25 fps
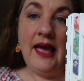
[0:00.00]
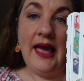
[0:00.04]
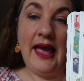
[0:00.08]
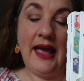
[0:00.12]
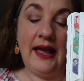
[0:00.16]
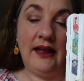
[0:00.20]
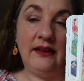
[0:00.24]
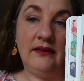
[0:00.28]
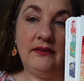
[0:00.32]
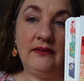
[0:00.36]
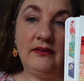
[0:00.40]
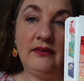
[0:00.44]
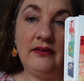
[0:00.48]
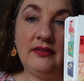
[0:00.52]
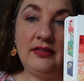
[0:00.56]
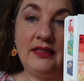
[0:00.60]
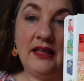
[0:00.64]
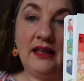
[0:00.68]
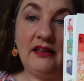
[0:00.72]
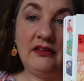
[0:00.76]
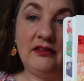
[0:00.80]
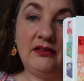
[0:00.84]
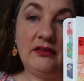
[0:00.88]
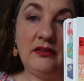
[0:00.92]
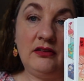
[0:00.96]
and
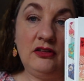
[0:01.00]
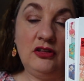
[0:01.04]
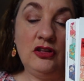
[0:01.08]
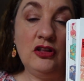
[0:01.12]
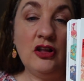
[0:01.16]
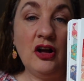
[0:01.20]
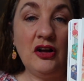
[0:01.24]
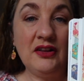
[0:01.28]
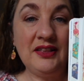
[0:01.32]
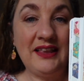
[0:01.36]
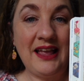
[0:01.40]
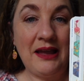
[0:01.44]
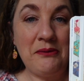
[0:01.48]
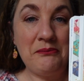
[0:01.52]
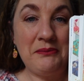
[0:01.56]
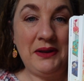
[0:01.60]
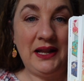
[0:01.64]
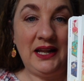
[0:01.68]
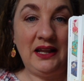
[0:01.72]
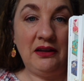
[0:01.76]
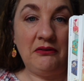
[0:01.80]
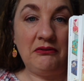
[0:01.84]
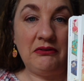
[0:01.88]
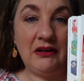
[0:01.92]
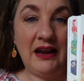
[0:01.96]
there's not that
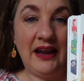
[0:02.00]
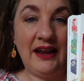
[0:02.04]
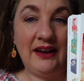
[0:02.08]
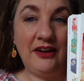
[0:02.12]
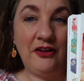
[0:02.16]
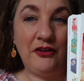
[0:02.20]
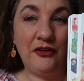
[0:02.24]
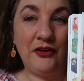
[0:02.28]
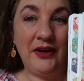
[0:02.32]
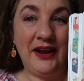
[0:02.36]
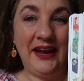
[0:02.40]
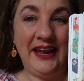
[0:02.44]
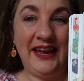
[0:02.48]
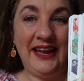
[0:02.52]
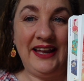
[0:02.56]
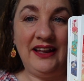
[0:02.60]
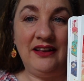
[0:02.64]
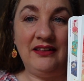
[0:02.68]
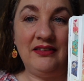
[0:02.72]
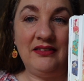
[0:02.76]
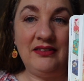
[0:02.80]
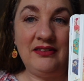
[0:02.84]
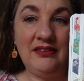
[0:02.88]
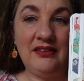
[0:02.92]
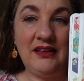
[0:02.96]
many
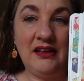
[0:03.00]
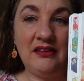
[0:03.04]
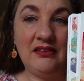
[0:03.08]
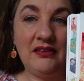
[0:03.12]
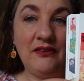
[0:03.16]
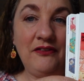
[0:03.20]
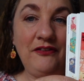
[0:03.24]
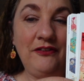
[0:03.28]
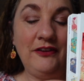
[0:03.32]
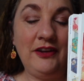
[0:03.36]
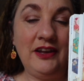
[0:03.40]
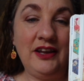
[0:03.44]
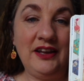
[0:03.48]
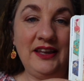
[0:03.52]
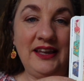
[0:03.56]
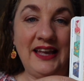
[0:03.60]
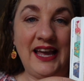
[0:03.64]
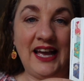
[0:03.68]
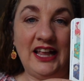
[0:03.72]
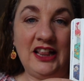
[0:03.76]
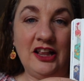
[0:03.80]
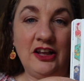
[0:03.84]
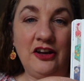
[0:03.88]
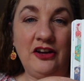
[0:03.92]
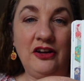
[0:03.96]
greens, there's a few
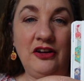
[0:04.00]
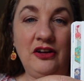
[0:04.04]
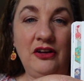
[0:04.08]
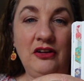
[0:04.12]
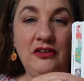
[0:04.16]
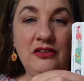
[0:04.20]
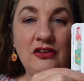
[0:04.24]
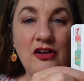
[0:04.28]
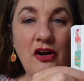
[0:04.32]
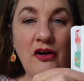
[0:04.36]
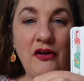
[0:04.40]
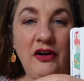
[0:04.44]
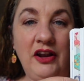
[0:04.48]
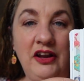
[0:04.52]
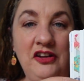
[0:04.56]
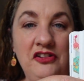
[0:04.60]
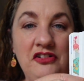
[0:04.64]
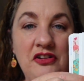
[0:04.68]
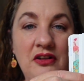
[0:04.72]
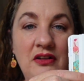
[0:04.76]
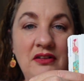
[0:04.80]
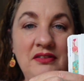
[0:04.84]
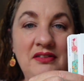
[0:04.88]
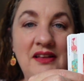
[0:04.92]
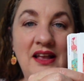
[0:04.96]
yellows,
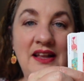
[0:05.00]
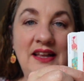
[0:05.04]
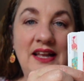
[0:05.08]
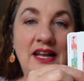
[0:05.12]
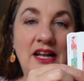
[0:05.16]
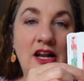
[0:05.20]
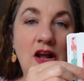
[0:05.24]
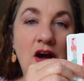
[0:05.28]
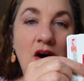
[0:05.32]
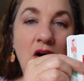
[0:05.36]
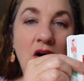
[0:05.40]
oranges, and then